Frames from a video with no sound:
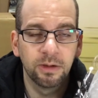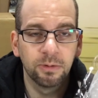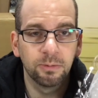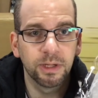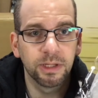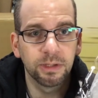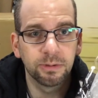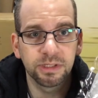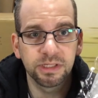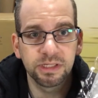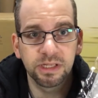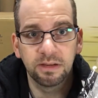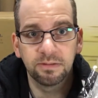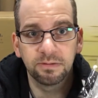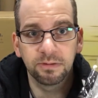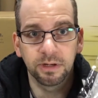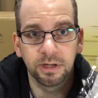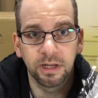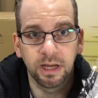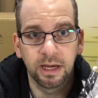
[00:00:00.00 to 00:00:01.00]
whether it's safe
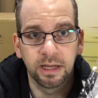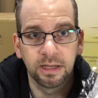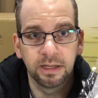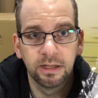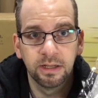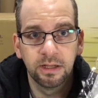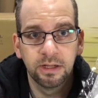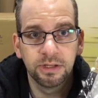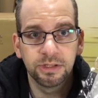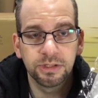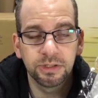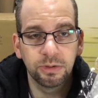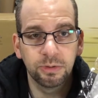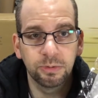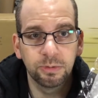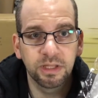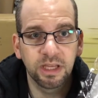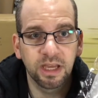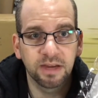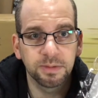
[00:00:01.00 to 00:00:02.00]
or not. So you
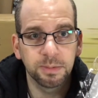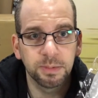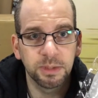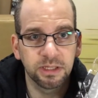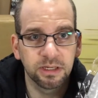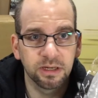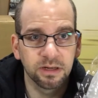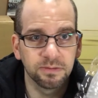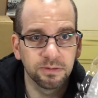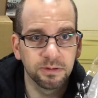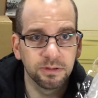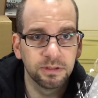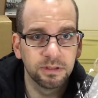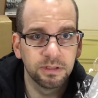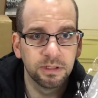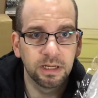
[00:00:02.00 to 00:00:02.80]
really have to be careful.